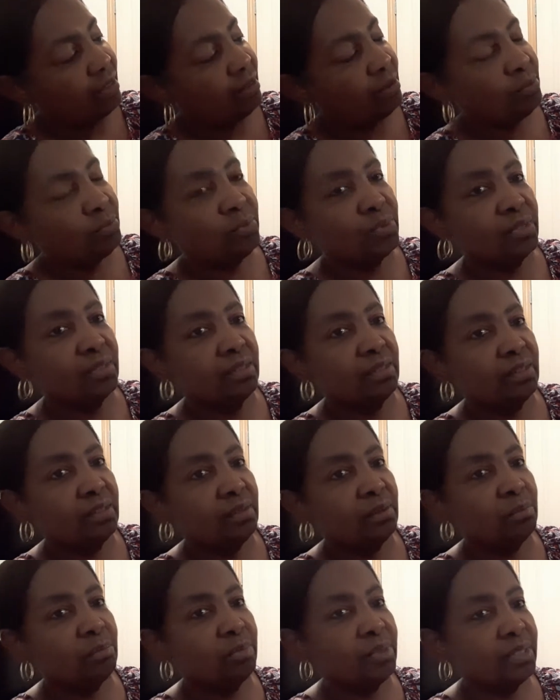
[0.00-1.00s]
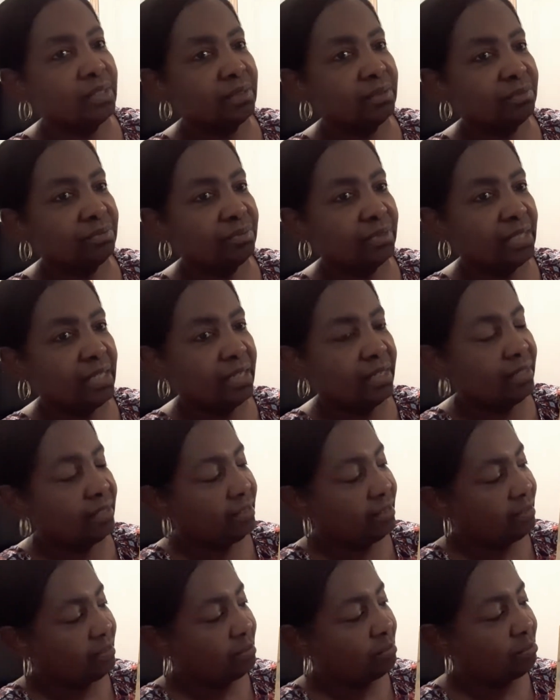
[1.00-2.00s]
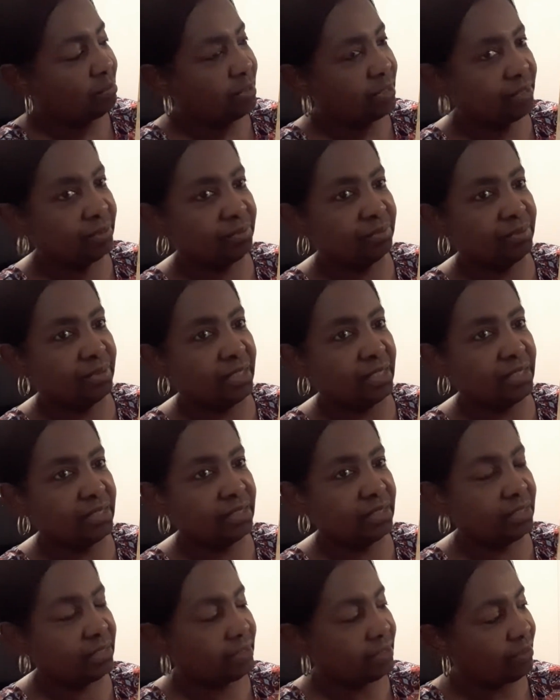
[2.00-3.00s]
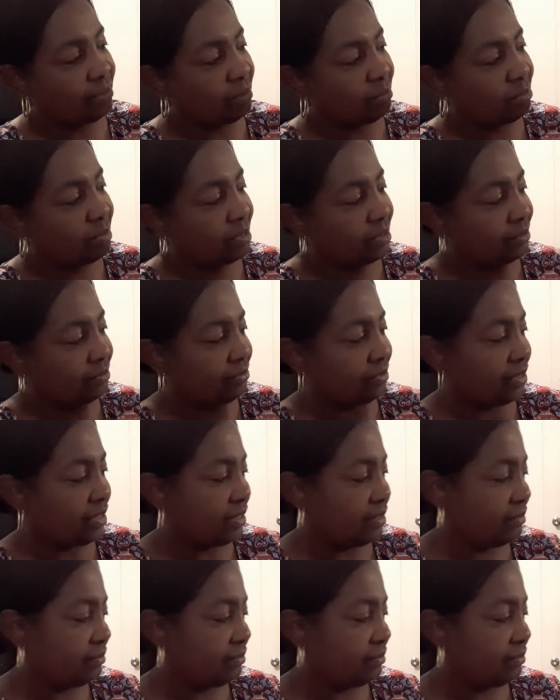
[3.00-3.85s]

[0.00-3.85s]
A what? A butterfly. A butterfly. She saw a butterfly.